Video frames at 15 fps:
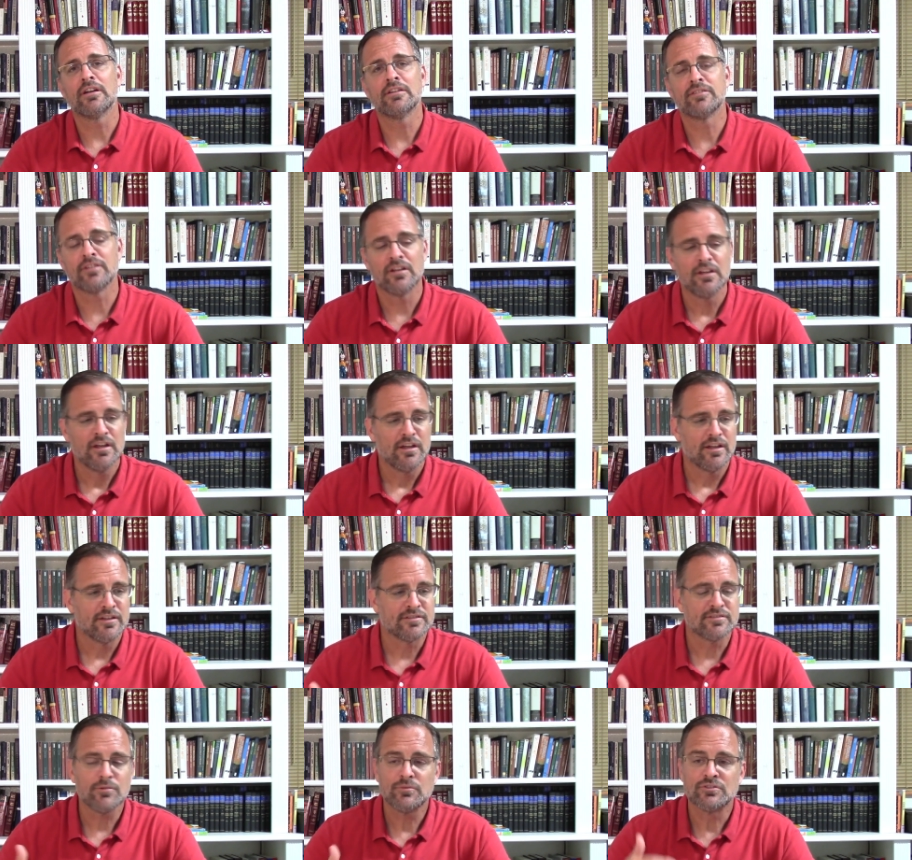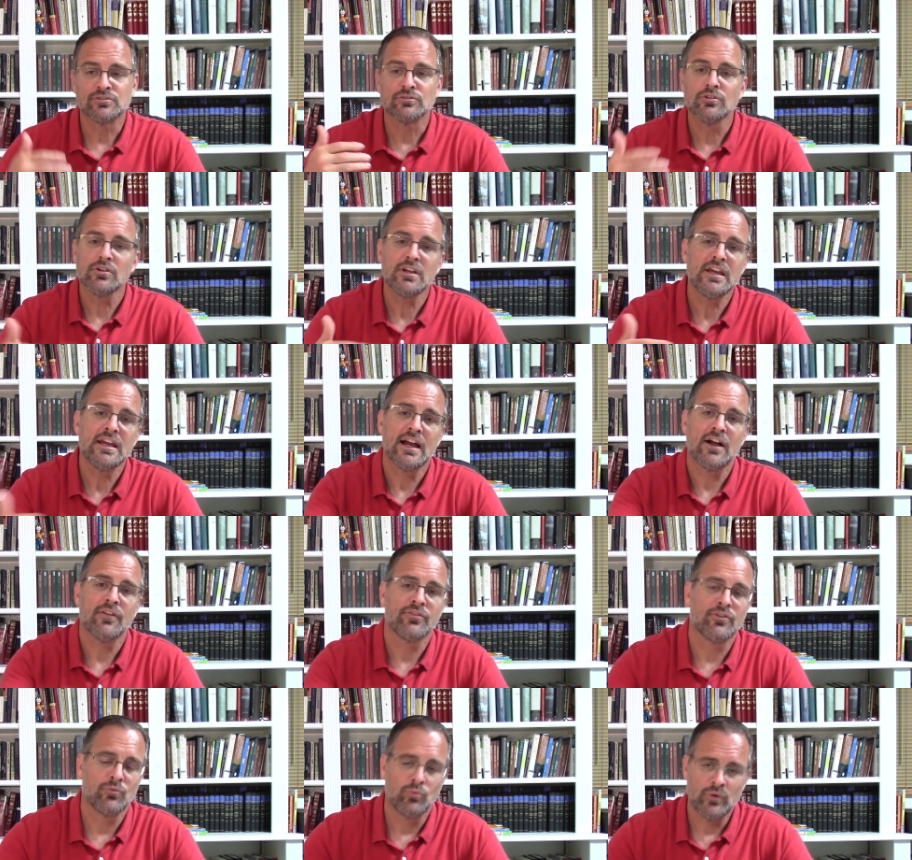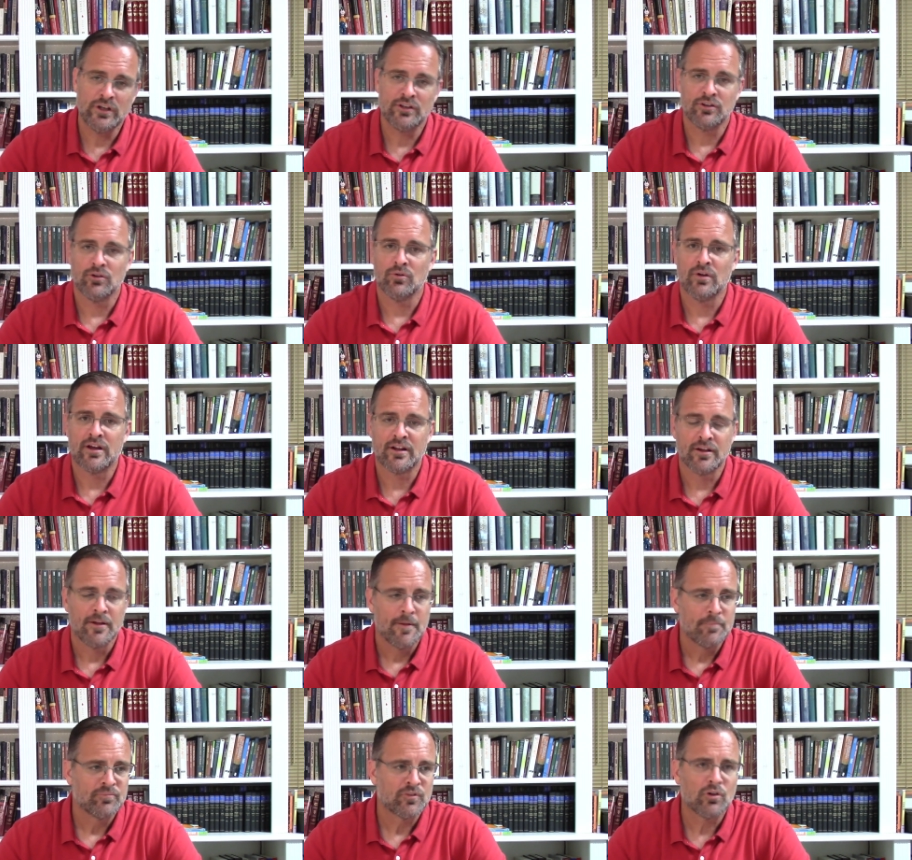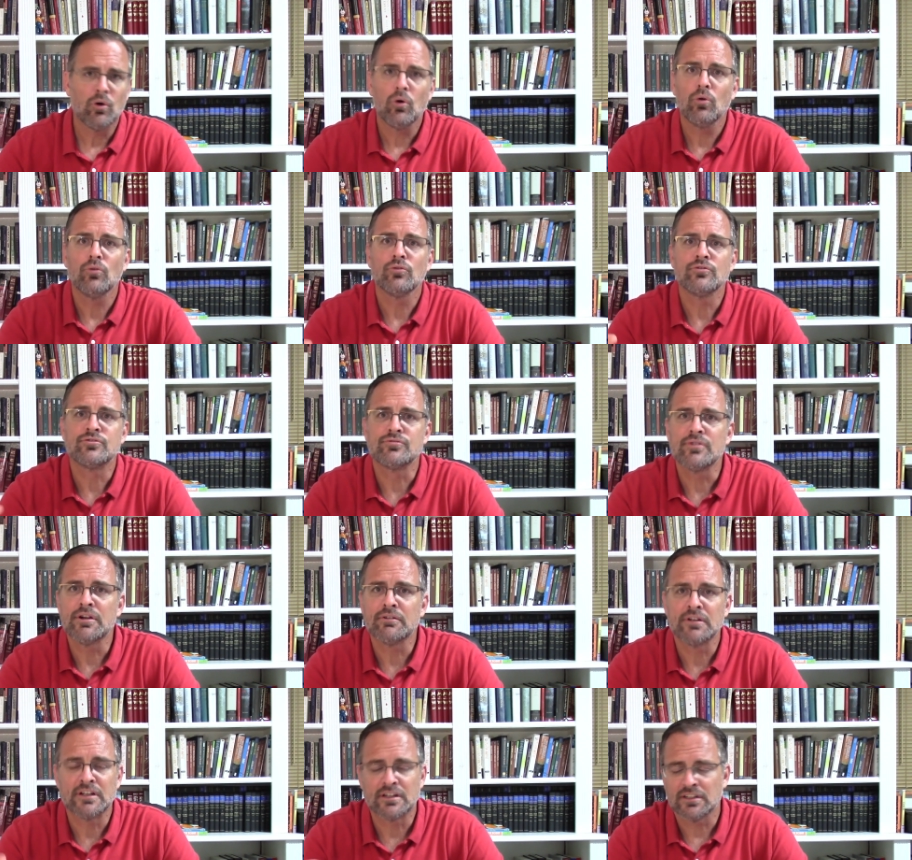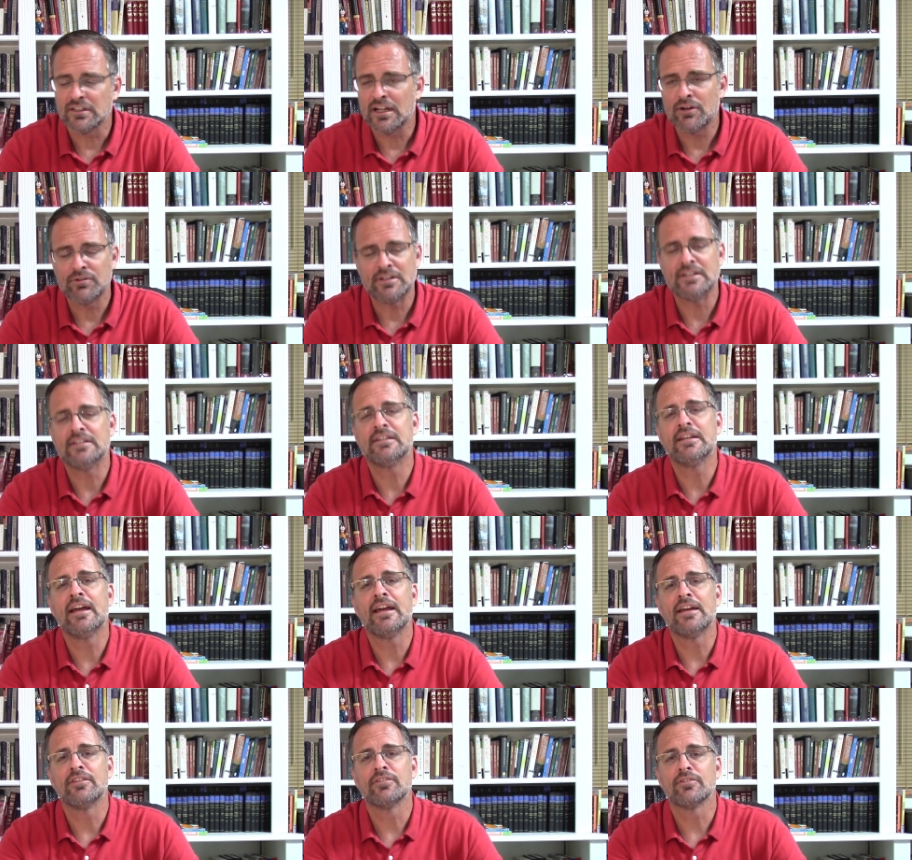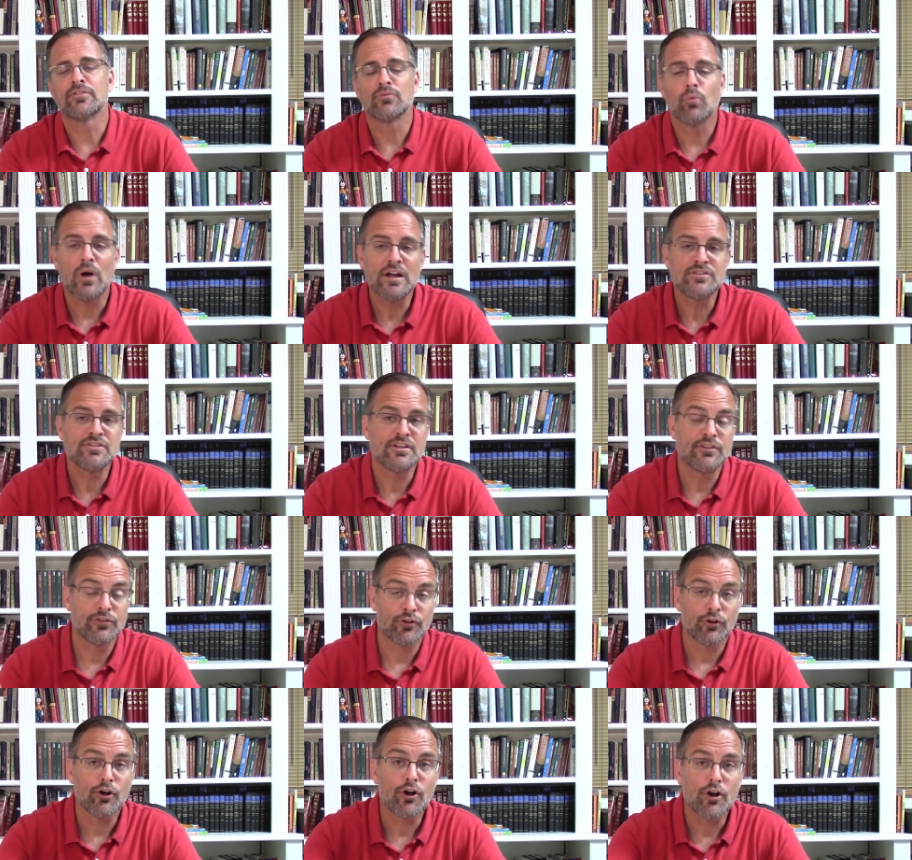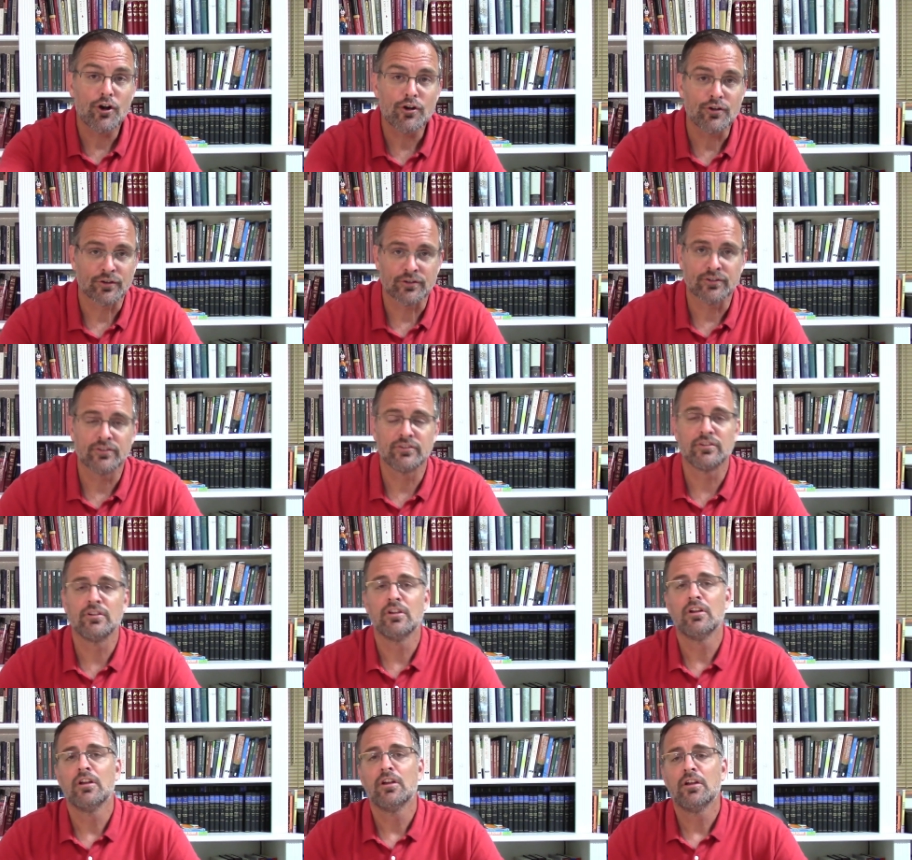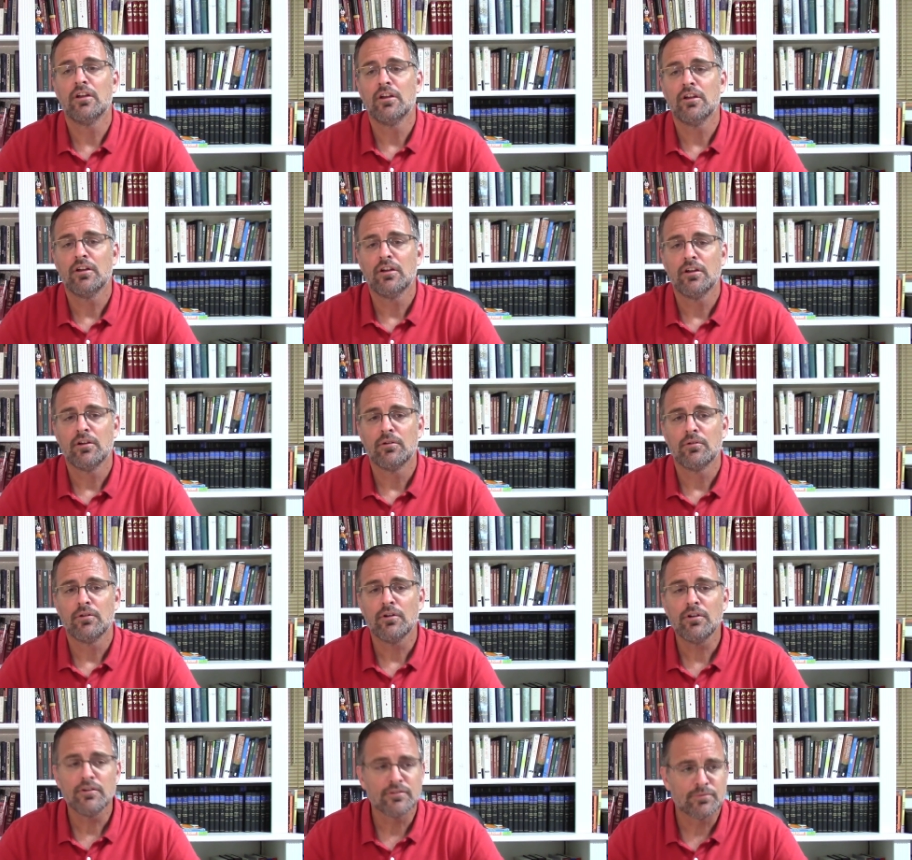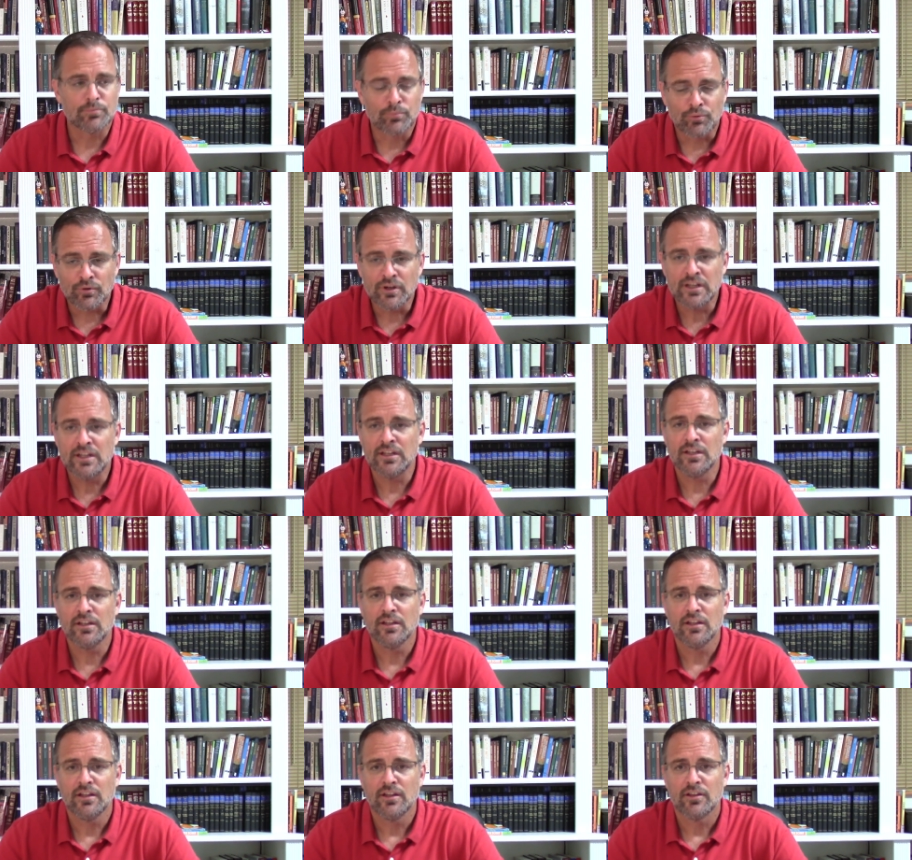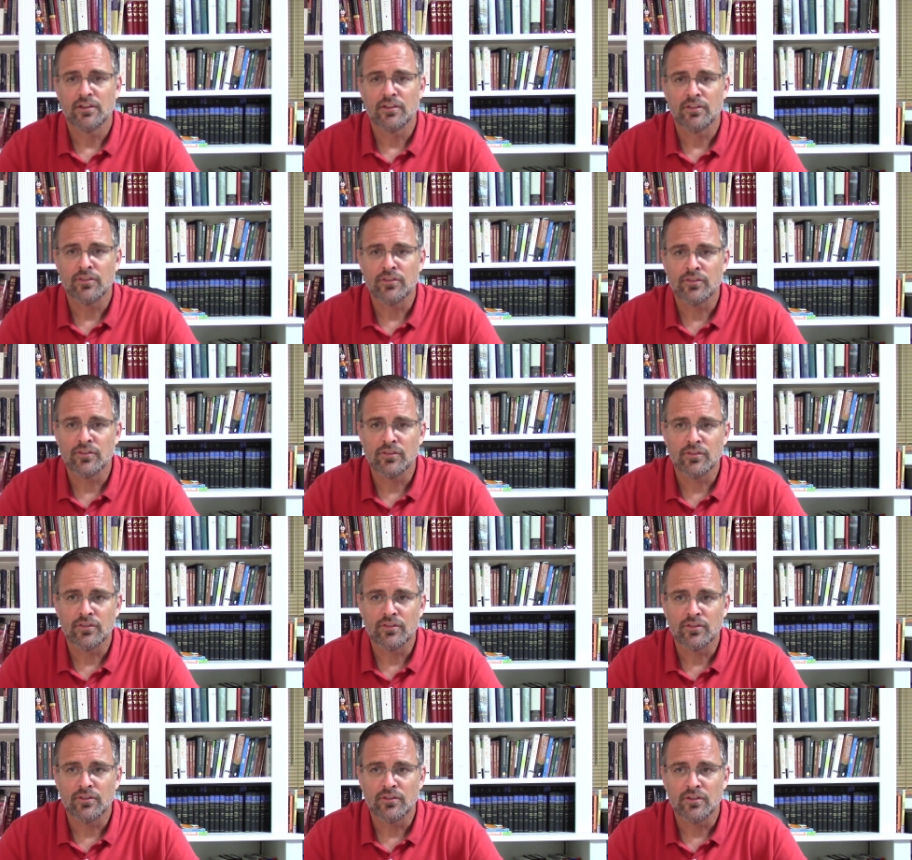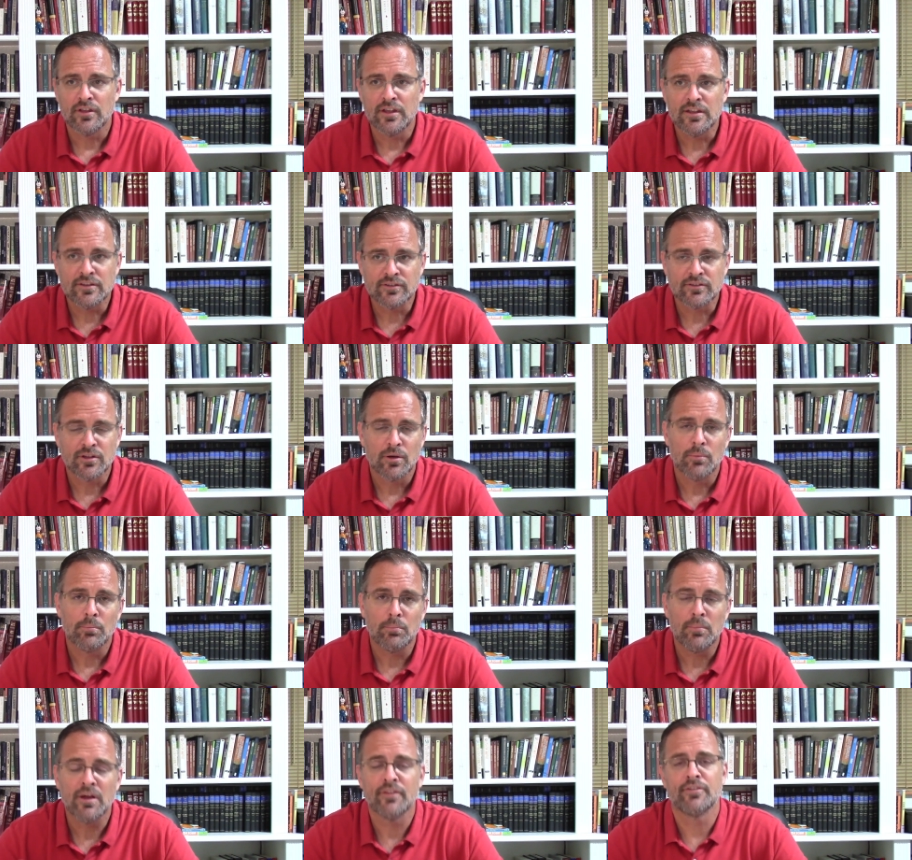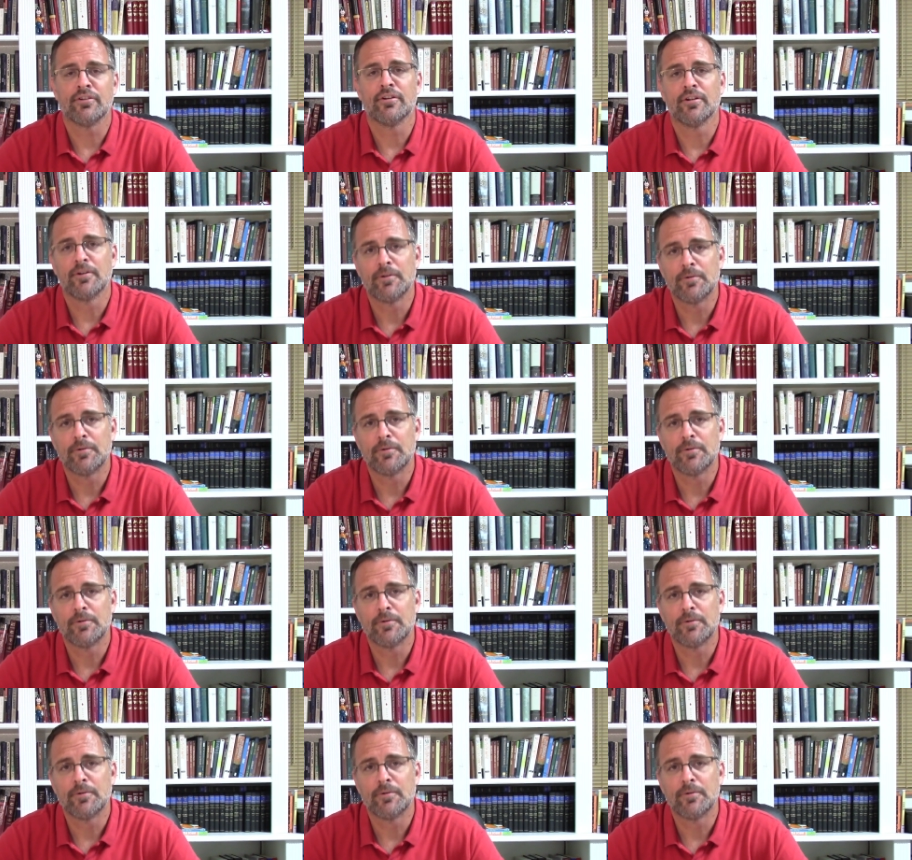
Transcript: is someone's looking out the window on a cold, dreary, cloudy day, and they're watching the hearse bring his mother.